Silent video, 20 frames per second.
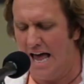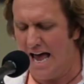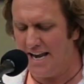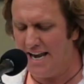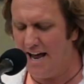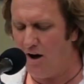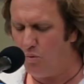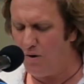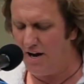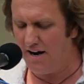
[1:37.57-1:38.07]
And
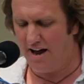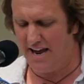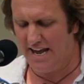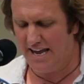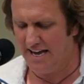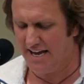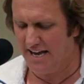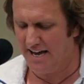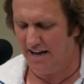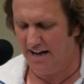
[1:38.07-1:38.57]
now when I
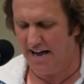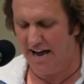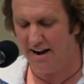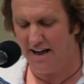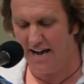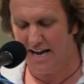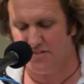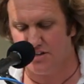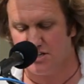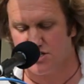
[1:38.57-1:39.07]
hear, and
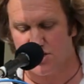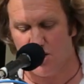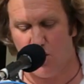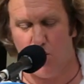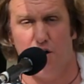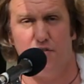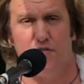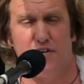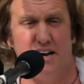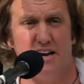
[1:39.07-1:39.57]
I hear this
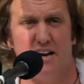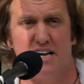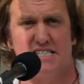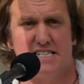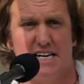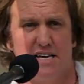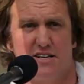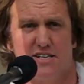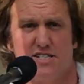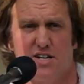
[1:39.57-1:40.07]
so often, and I
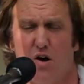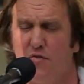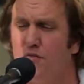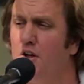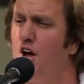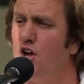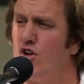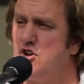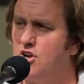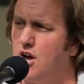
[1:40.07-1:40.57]
see this often,
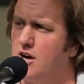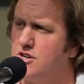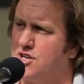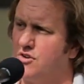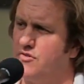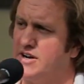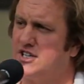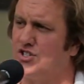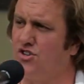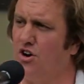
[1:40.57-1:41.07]
you go to
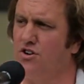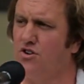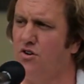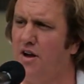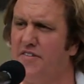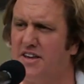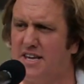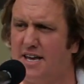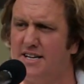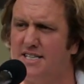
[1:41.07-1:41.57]
a restaurant, you
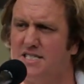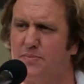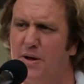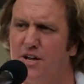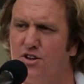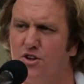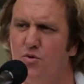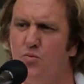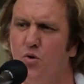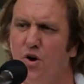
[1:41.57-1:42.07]
have a kids menu.